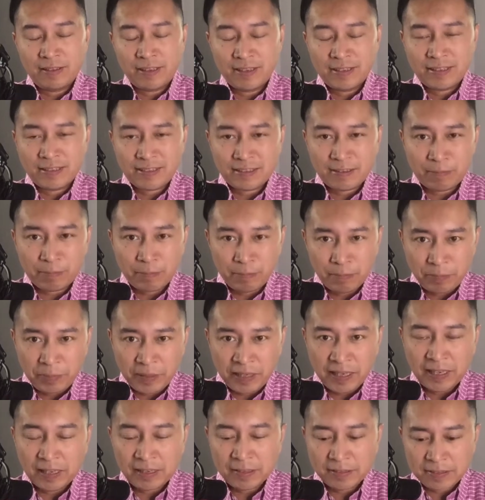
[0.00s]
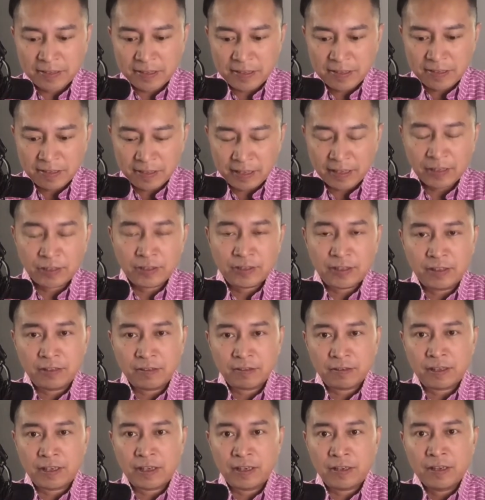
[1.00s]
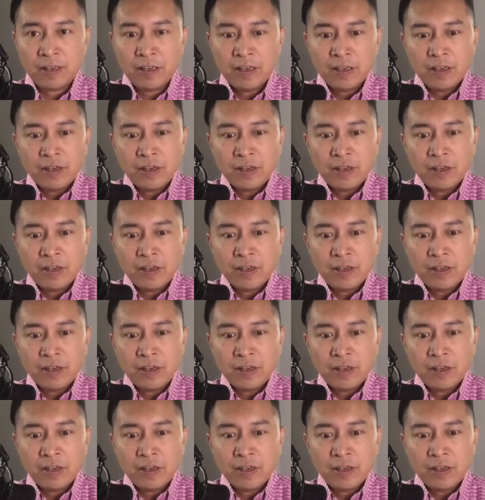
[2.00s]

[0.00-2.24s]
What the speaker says: This is a big distinction, okay?